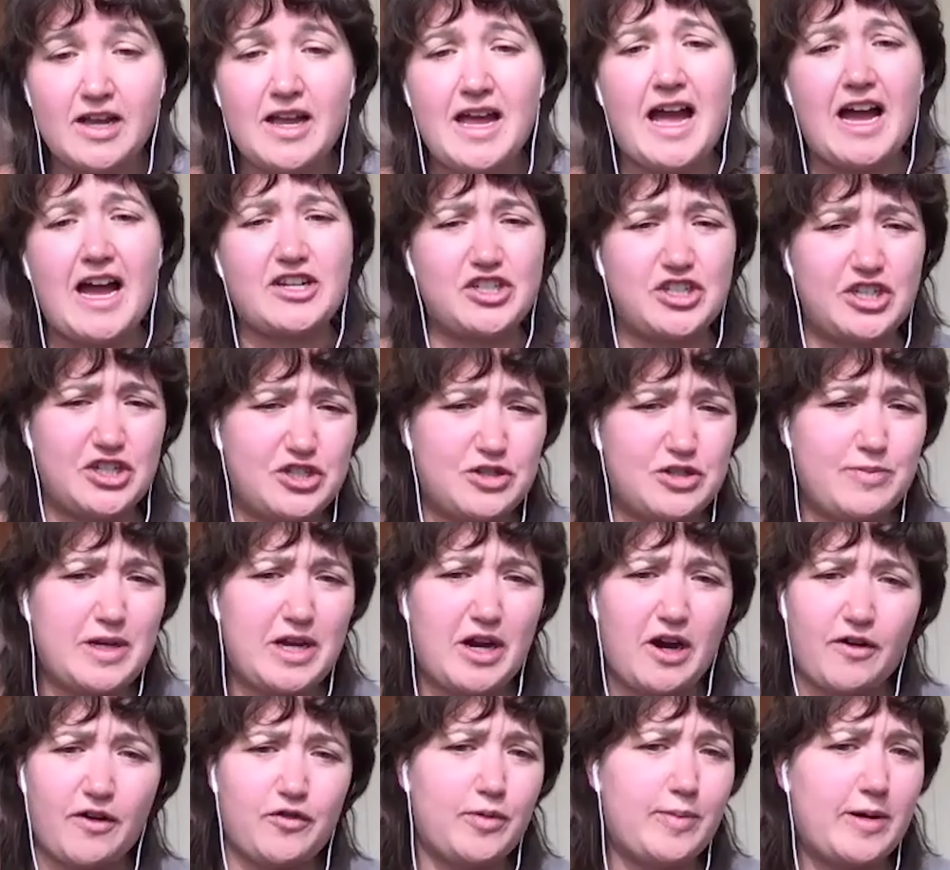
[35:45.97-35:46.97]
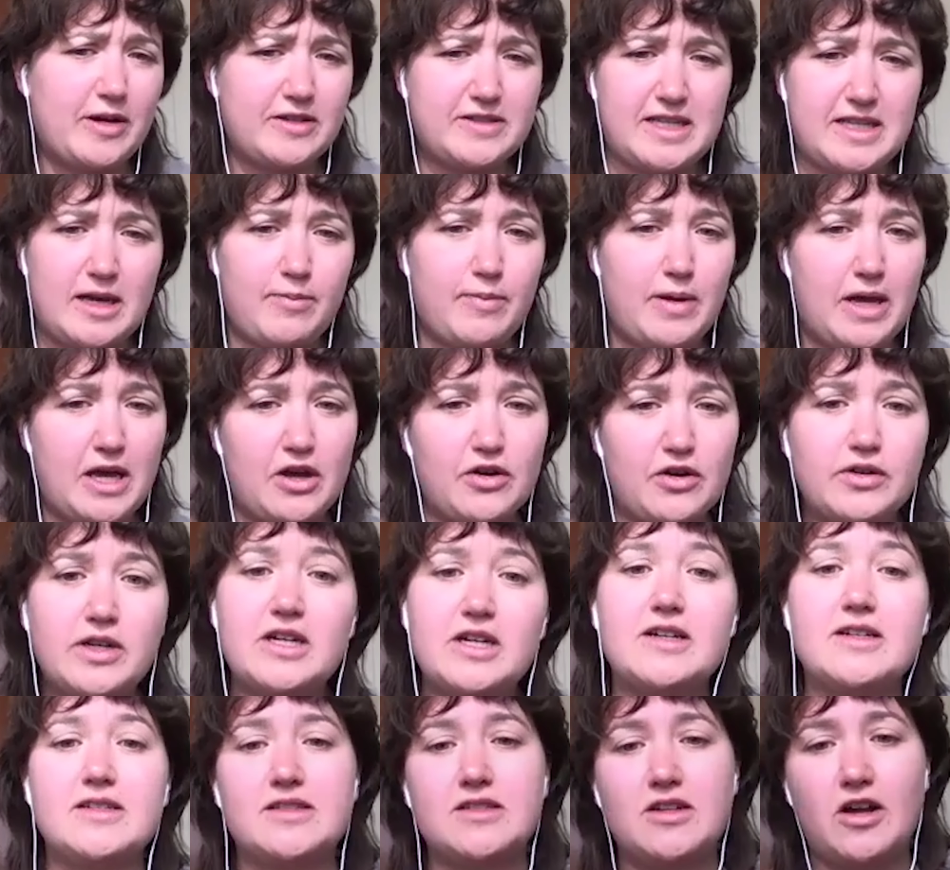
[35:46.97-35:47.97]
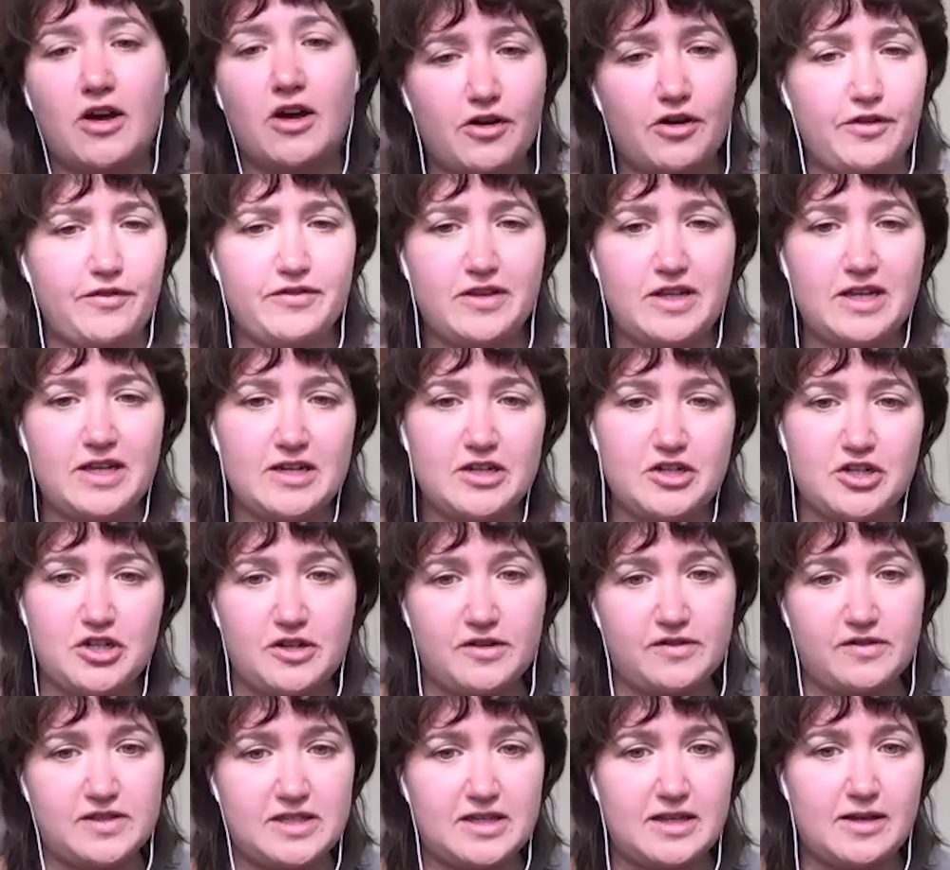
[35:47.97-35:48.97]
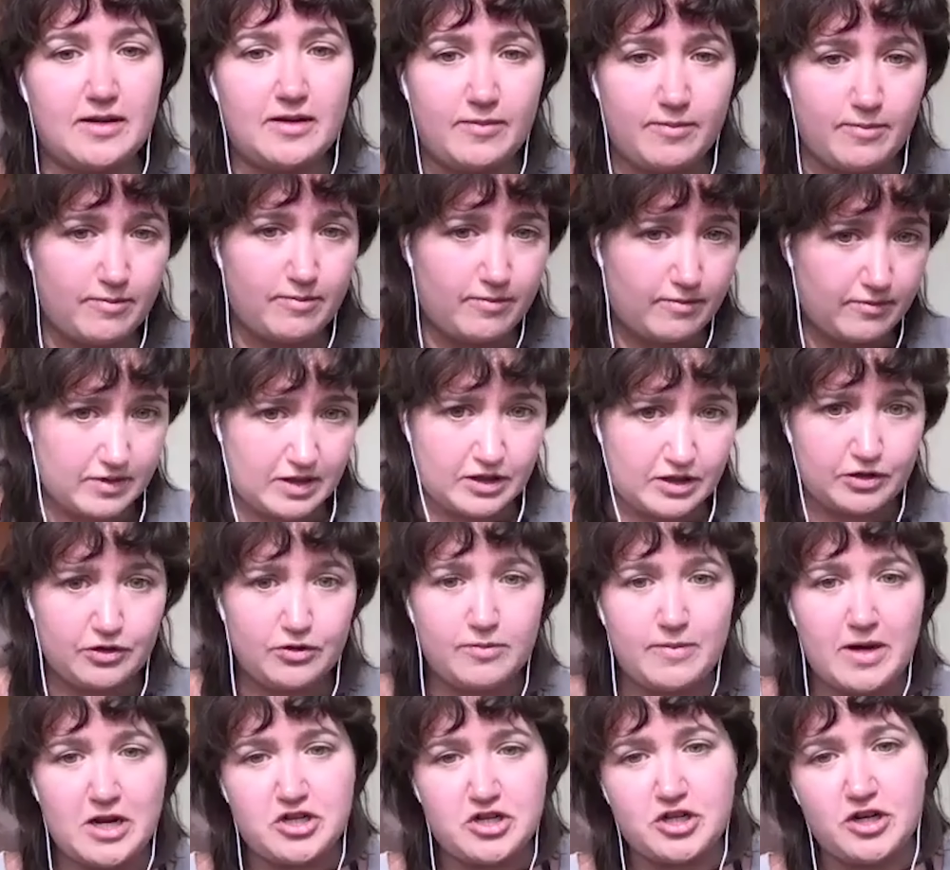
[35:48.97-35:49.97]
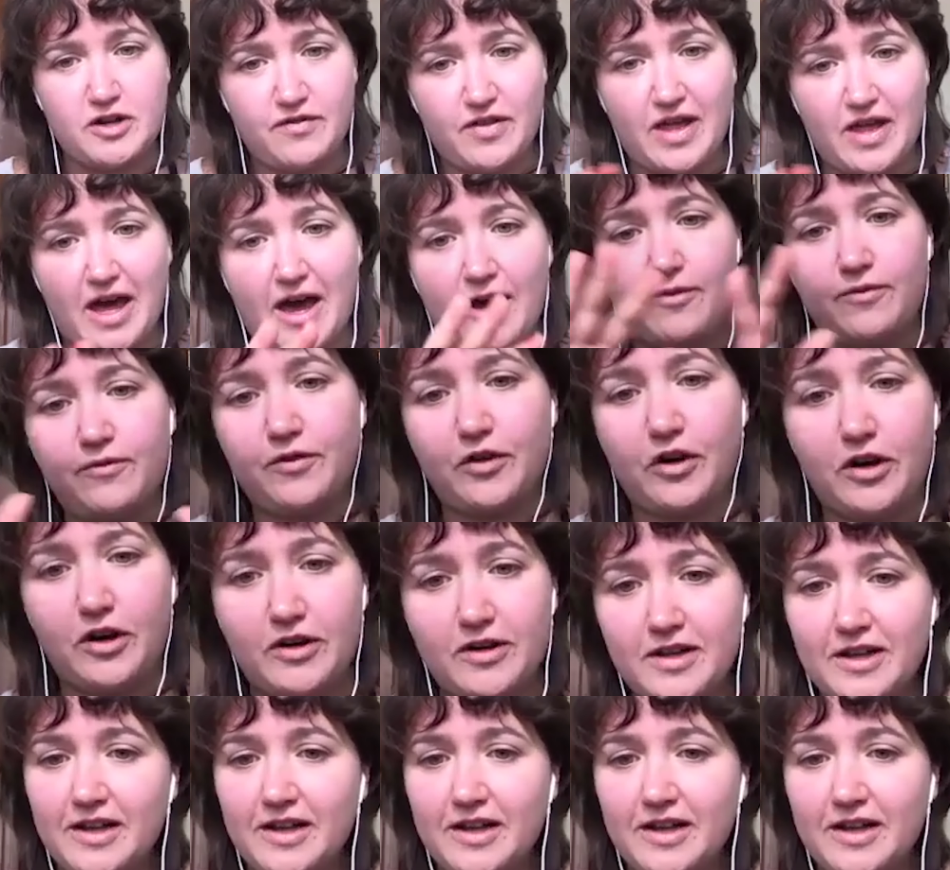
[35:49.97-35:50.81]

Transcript: Actually, I should be careful about saying peyote because not all of the initiatives include mention of that for